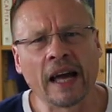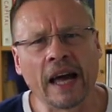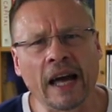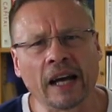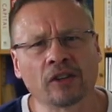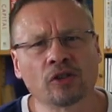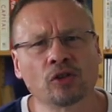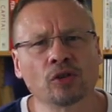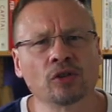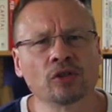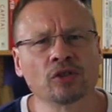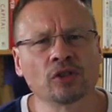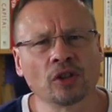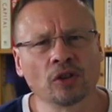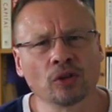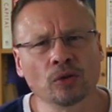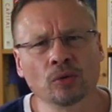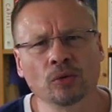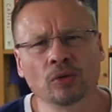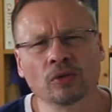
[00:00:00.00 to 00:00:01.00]
actors
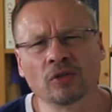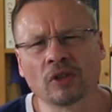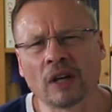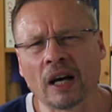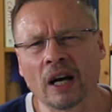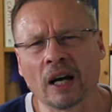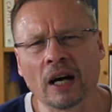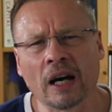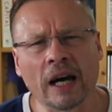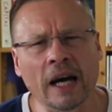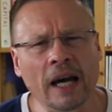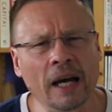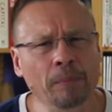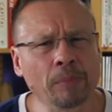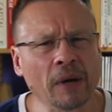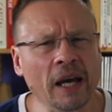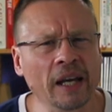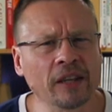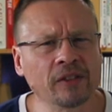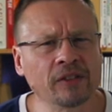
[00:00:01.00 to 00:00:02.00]
and use
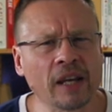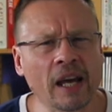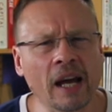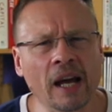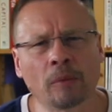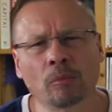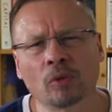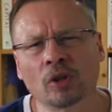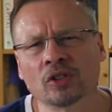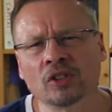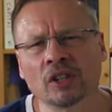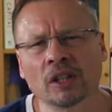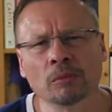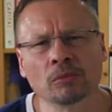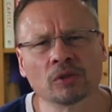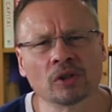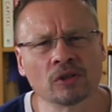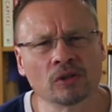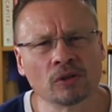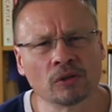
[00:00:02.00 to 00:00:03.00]
high-paid camera
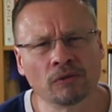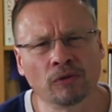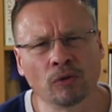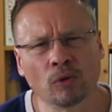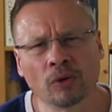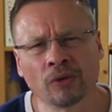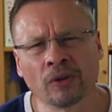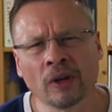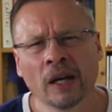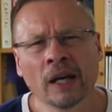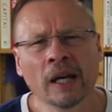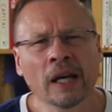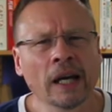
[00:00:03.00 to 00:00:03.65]
teams and so forth